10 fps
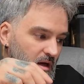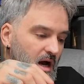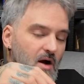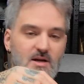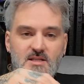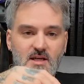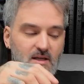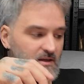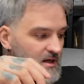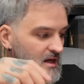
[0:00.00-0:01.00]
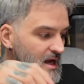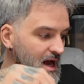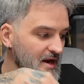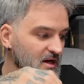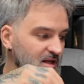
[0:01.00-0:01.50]
Ah, I see.
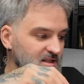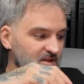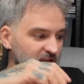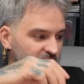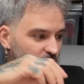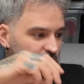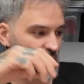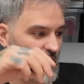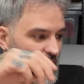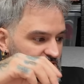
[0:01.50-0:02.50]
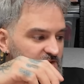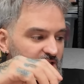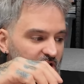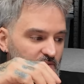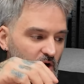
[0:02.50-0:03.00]
And I'd like to thank you as well, as I've
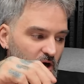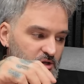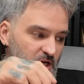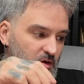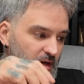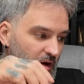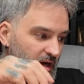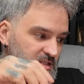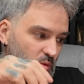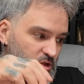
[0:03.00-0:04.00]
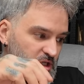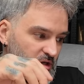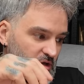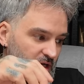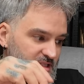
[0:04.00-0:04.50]
started my own channel now, as
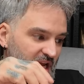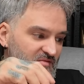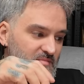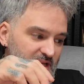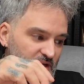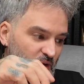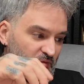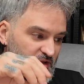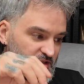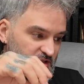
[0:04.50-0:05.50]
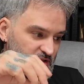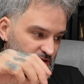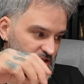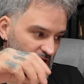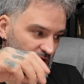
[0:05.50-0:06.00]
watching you has gave me the confidence to
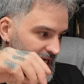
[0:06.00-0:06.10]
do so,